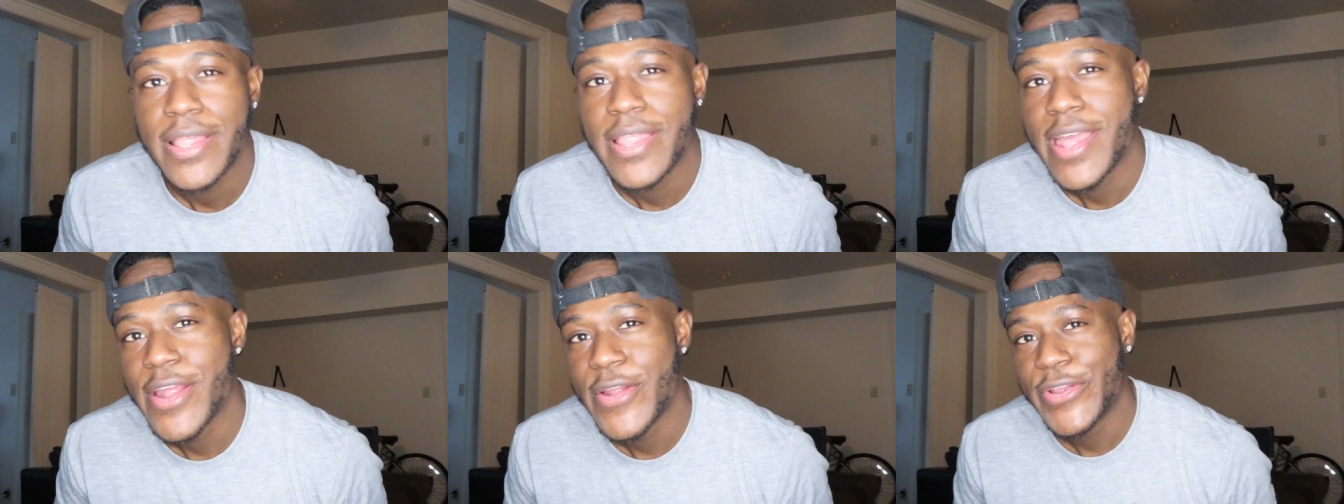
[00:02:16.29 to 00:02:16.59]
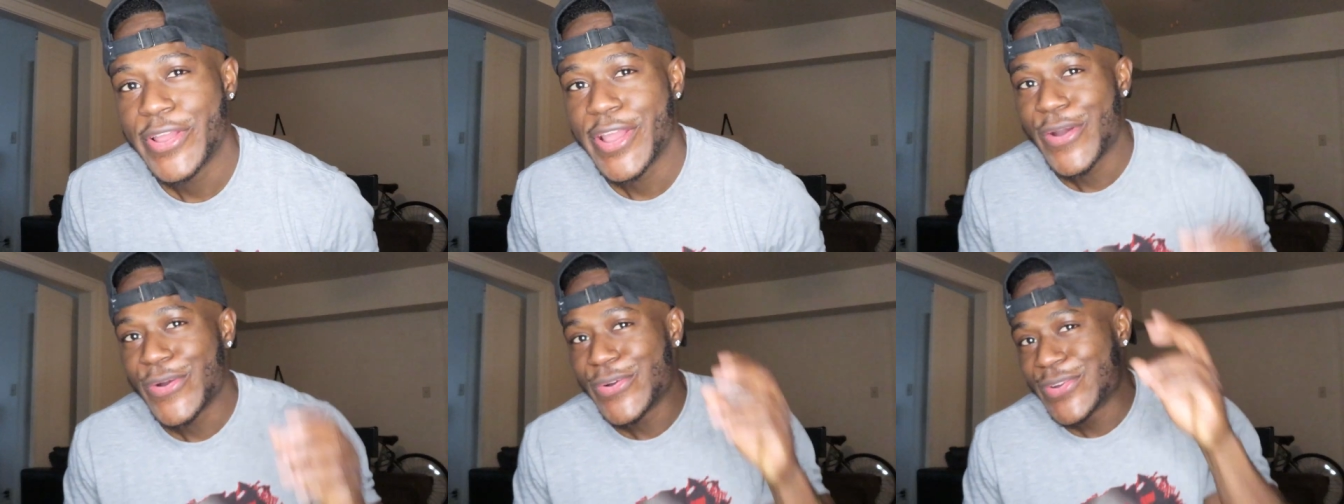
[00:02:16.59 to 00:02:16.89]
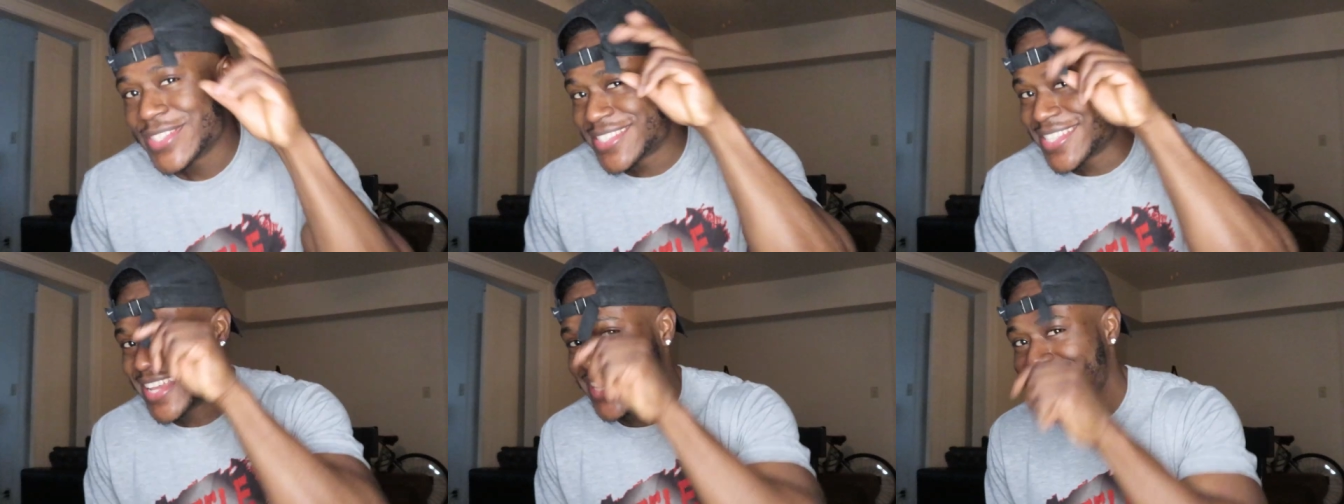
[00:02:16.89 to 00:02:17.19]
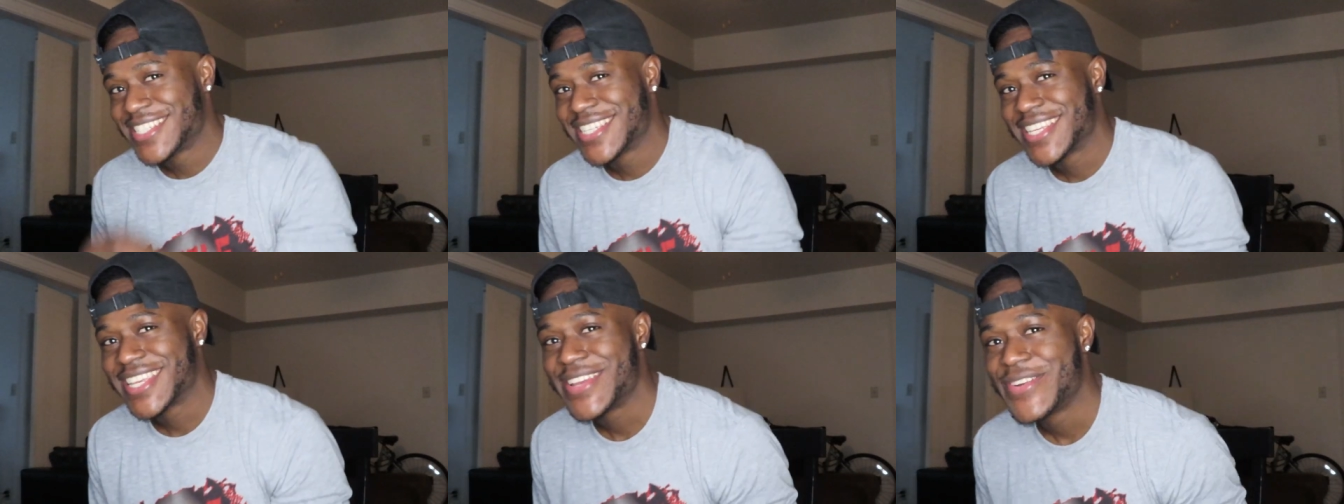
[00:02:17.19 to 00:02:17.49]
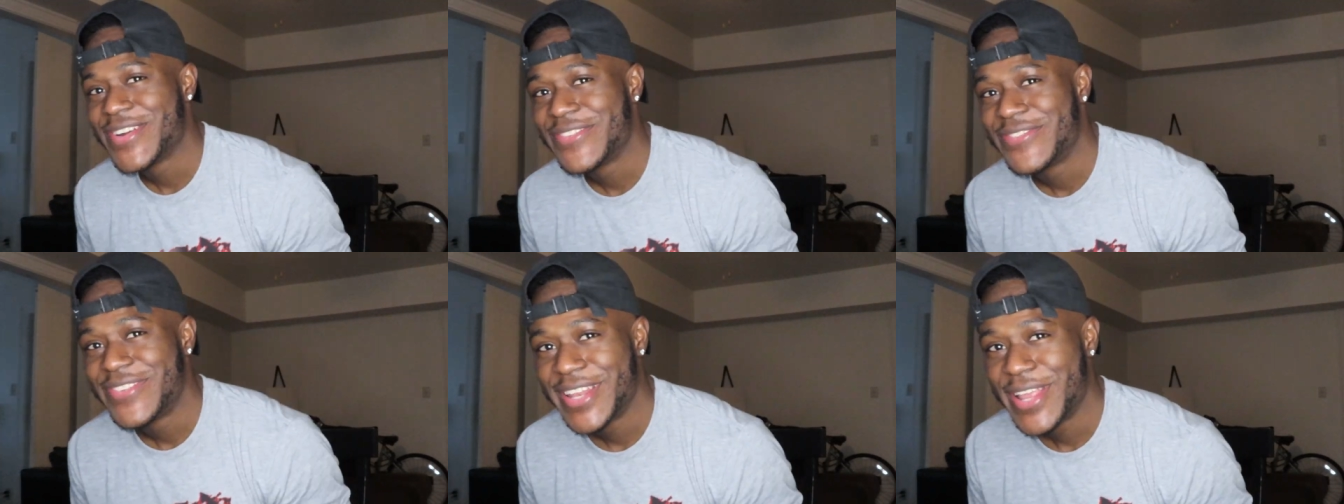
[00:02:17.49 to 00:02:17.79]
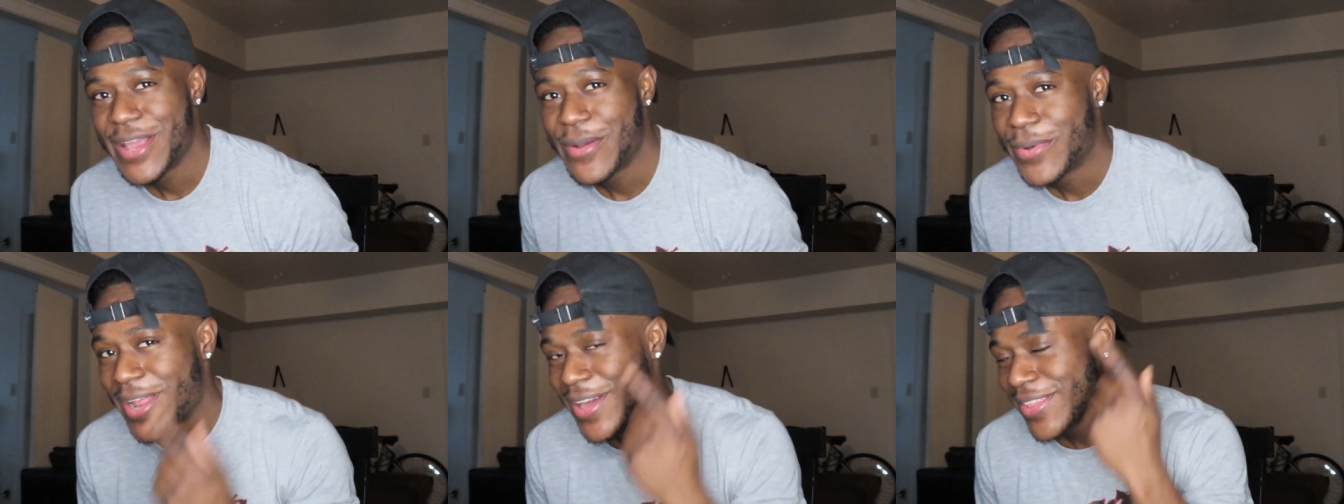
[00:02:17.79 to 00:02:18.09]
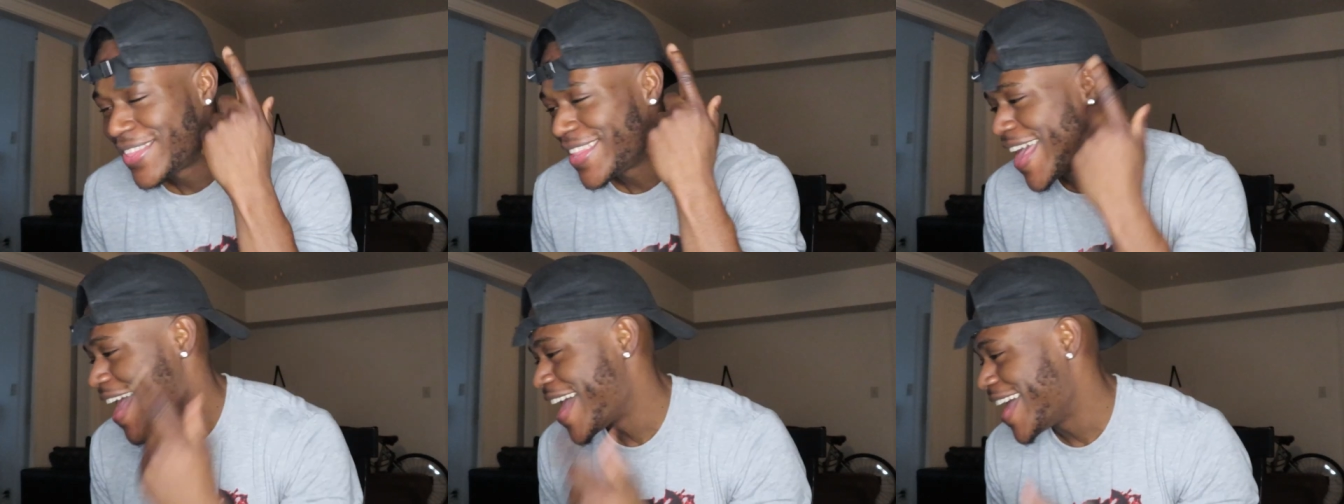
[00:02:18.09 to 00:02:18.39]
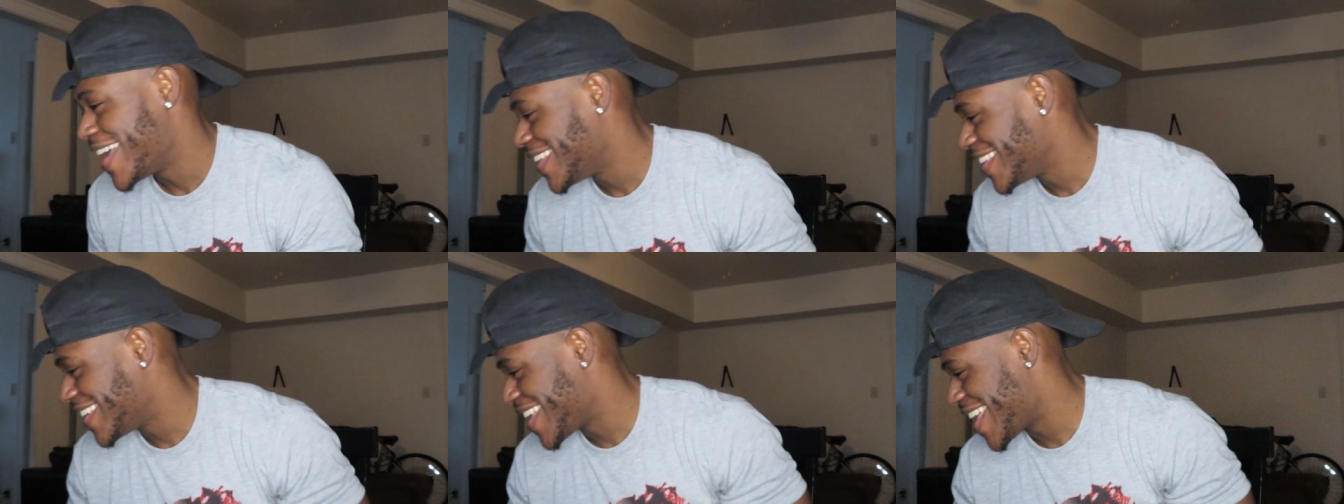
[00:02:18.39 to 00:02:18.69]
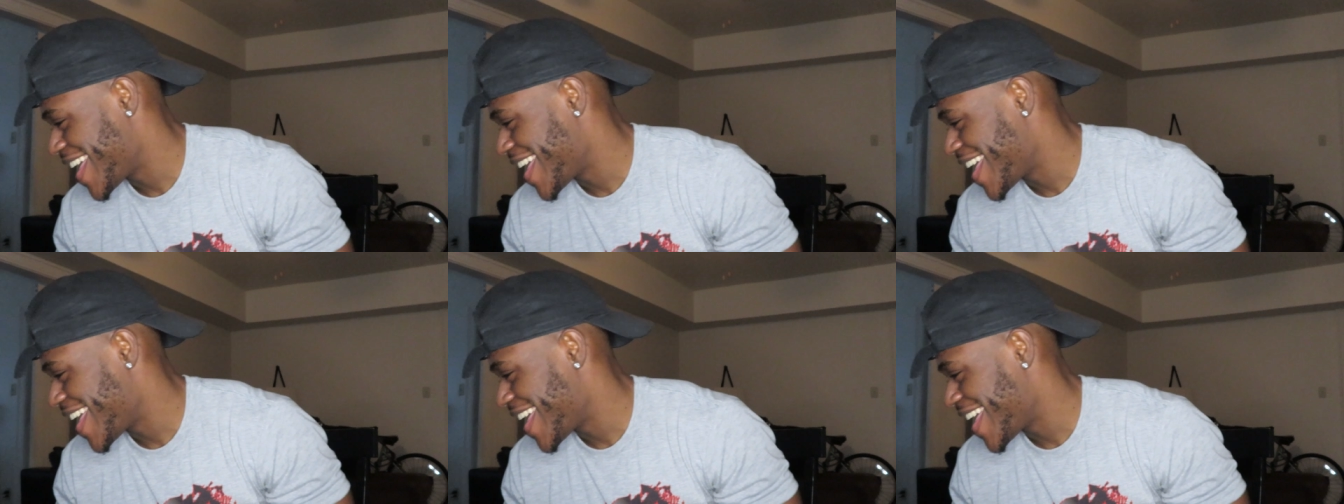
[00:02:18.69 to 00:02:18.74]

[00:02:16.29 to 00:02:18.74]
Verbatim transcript: There we go. It's not a Shakira video without the hat.